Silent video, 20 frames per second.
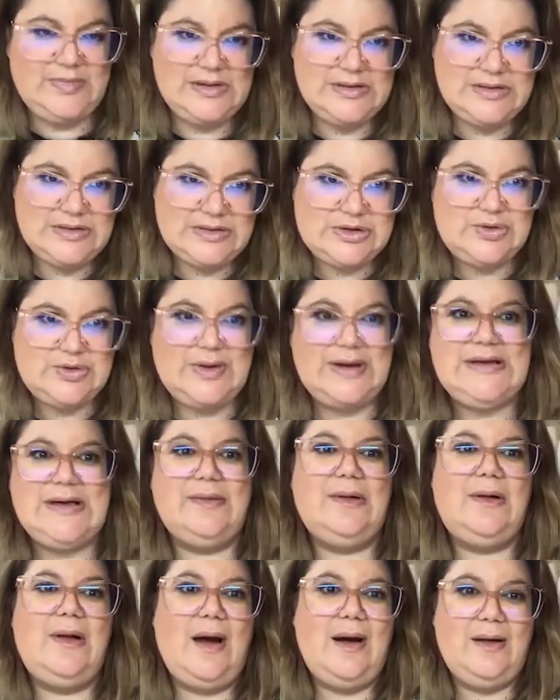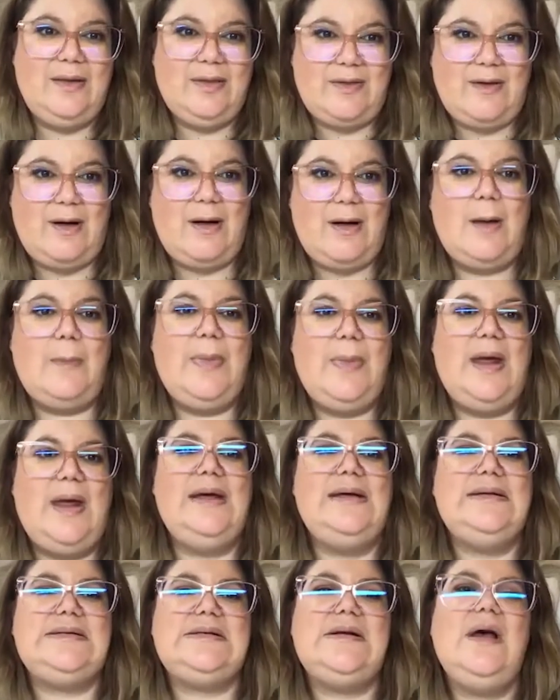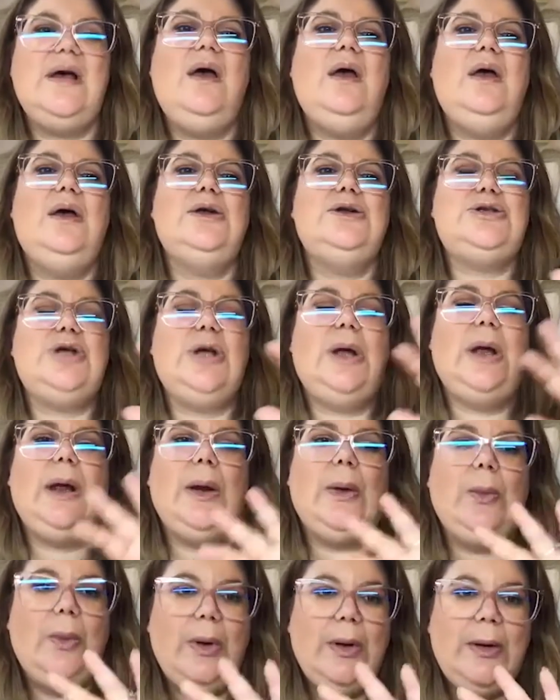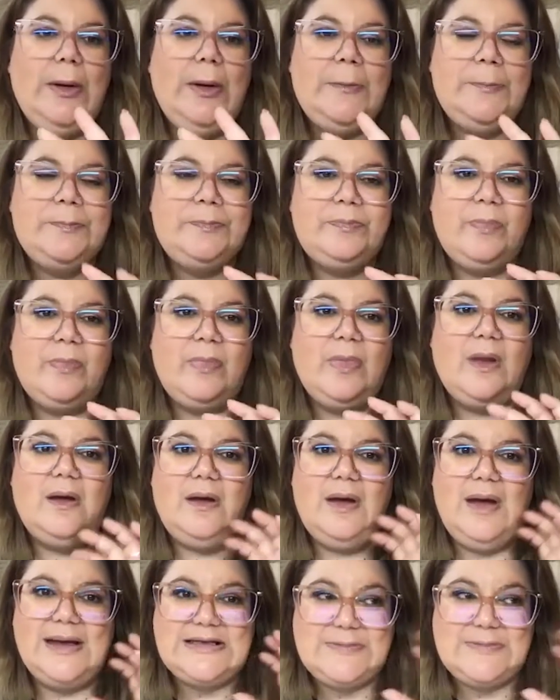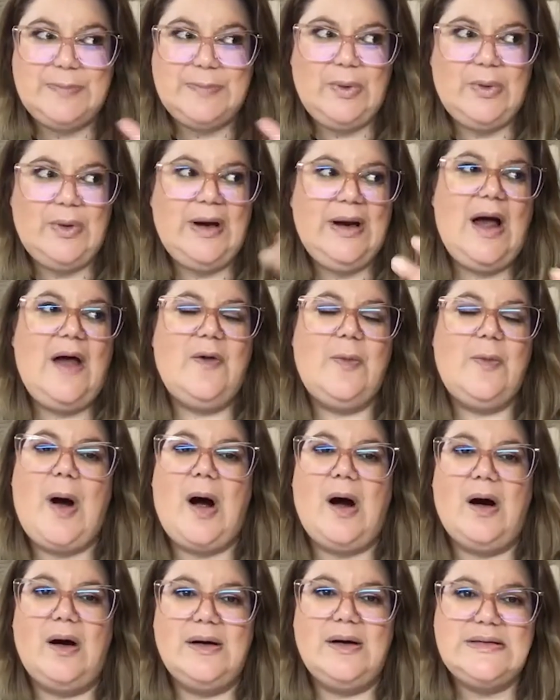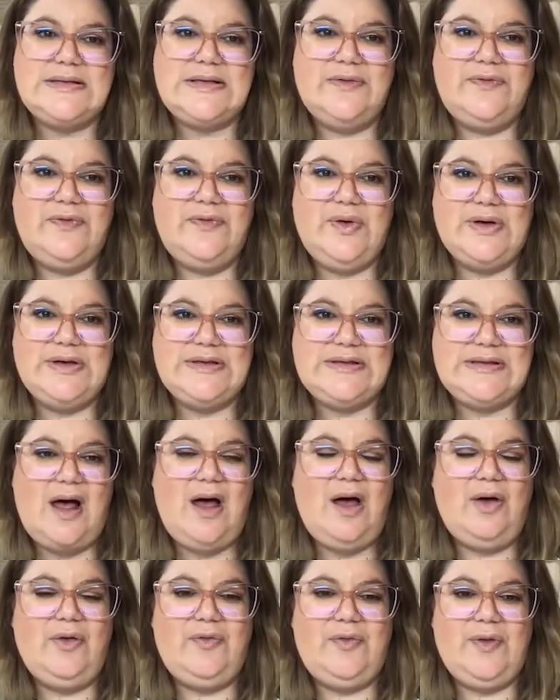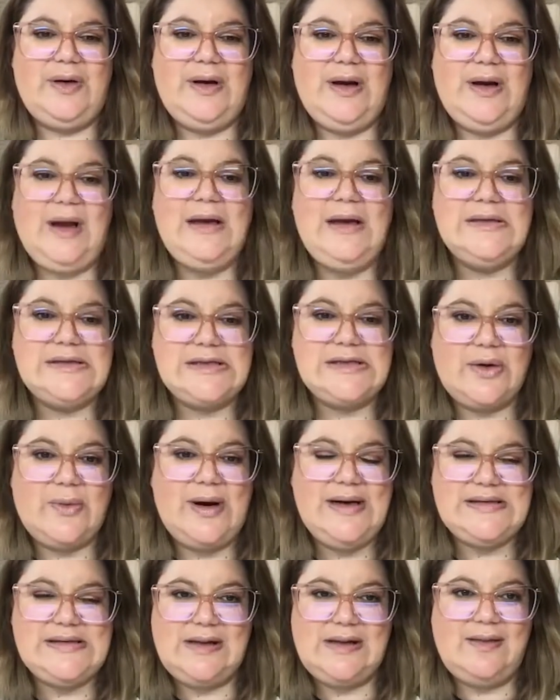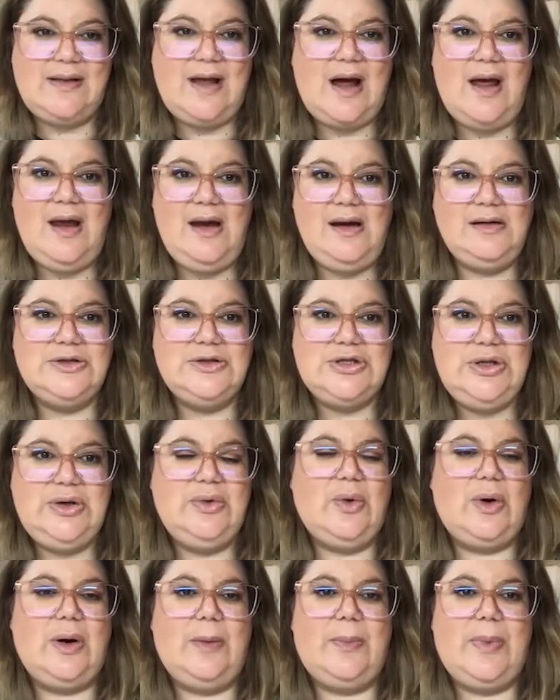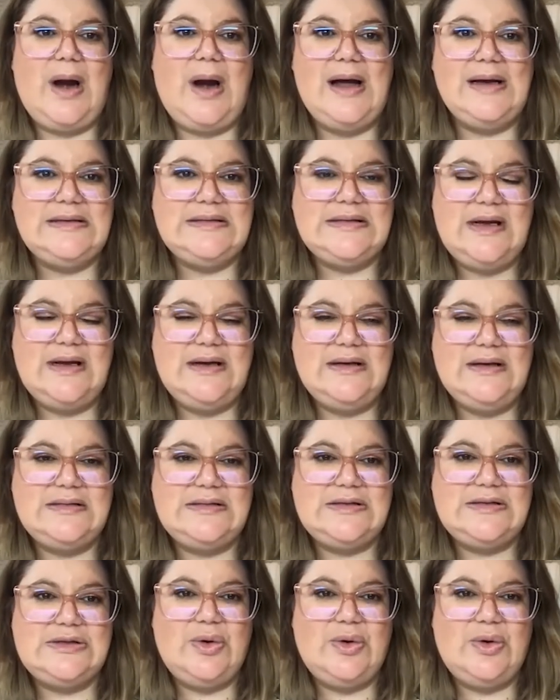straight down the line therapist to exploring other parts of yourself and integrating that into your practice.